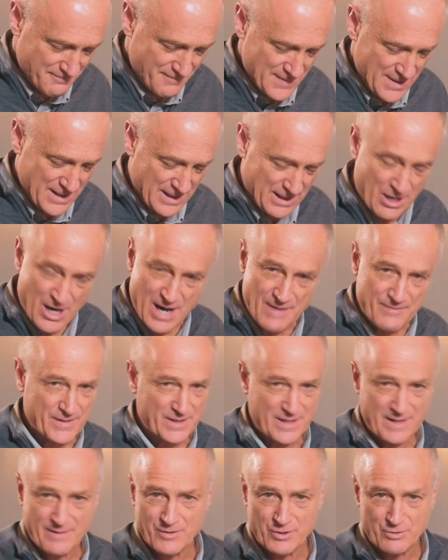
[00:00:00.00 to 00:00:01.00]

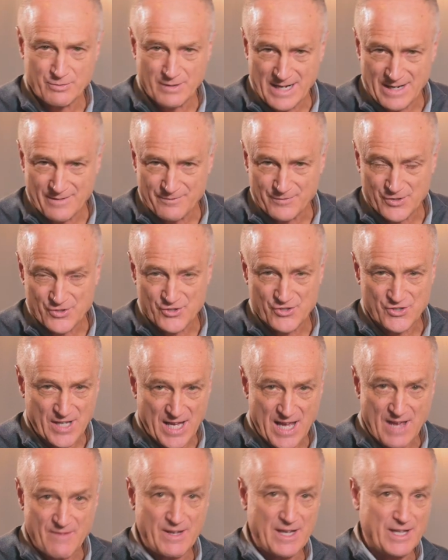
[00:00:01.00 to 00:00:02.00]
often given credit for
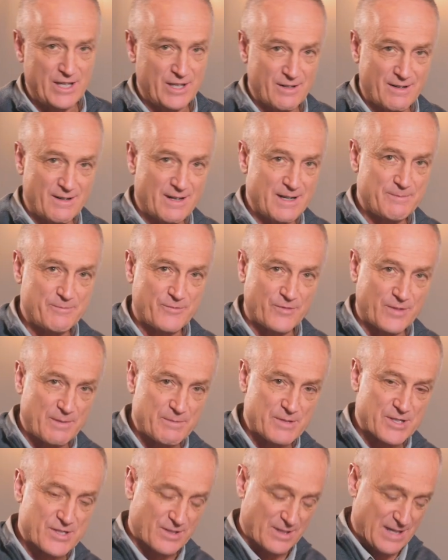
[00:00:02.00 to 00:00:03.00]
saving Europe
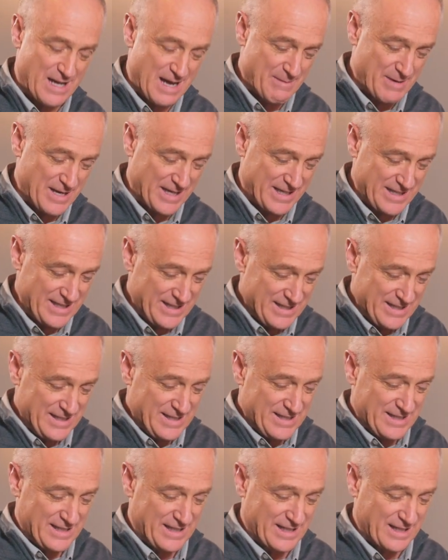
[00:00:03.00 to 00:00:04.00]
from Islamic
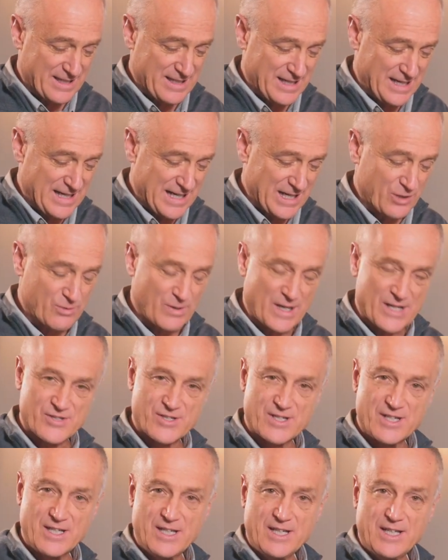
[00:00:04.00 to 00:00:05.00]

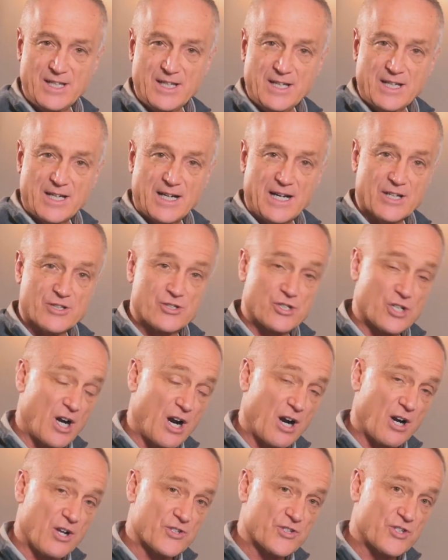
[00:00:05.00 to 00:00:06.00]
conquest.
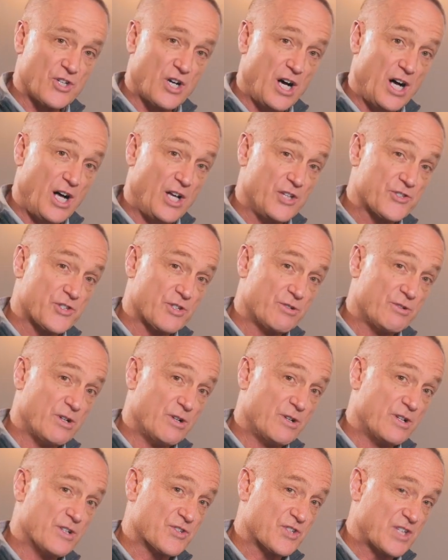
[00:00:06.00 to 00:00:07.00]
Charles, also
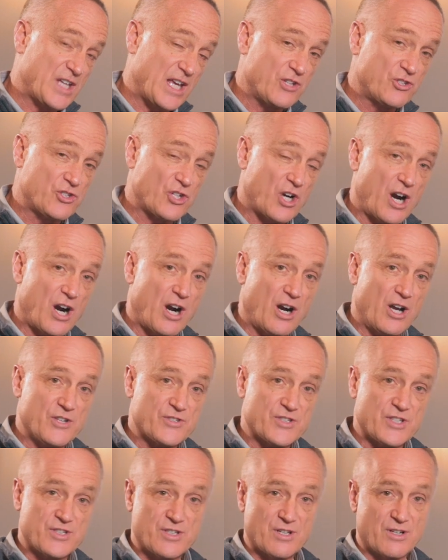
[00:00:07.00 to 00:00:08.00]
known as King
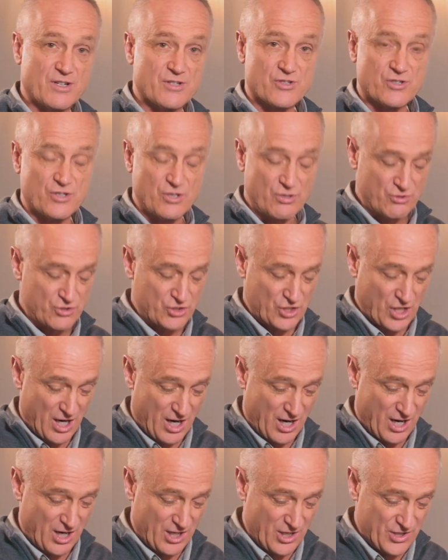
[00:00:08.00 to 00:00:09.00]
Charles, he's known as Duke
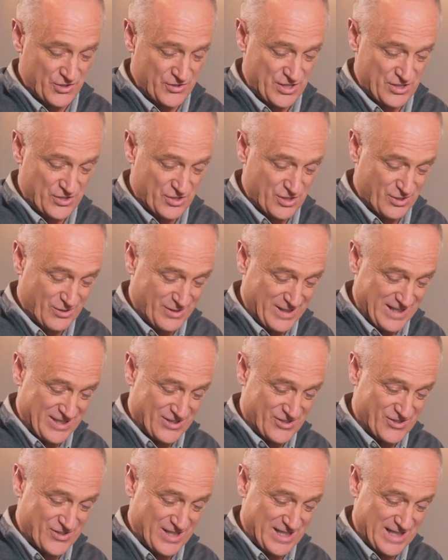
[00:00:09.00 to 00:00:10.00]
Charles, he's known
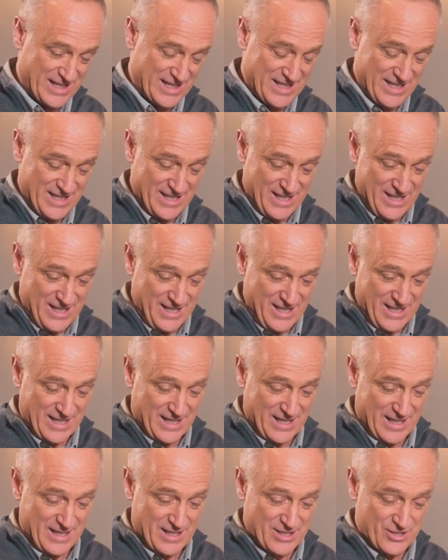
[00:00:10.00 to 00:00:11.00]
as
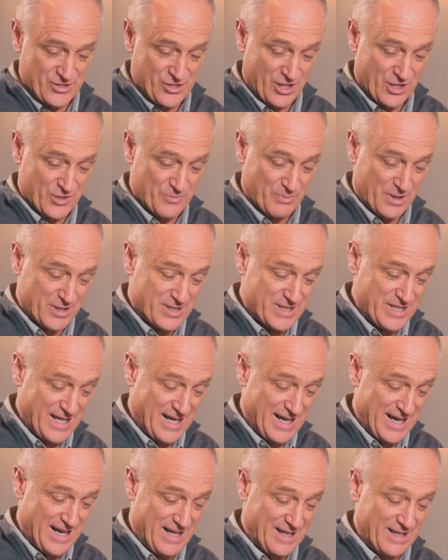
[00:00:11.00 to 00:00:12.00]
Charles
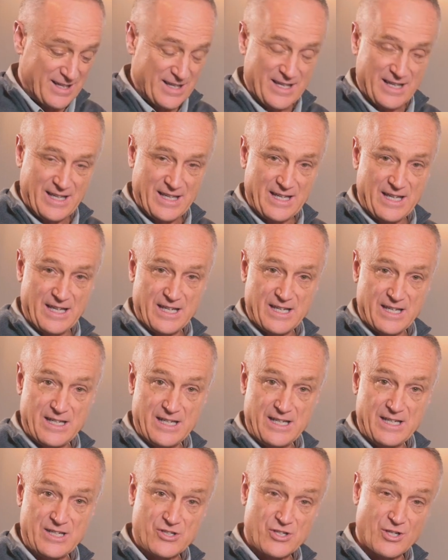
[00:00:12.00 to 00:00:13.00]
Martel,
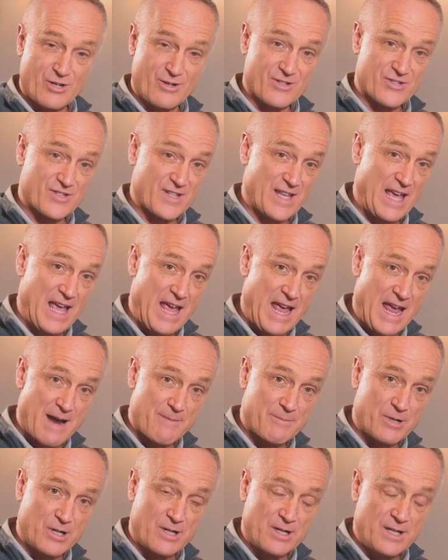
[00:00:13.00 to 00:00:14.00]
he's known as the
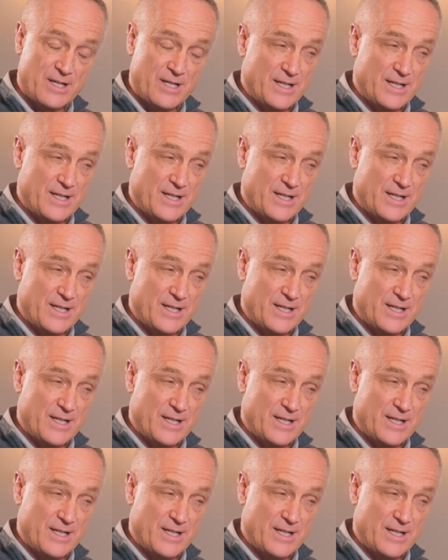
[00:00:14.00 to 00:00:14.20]
Hammer.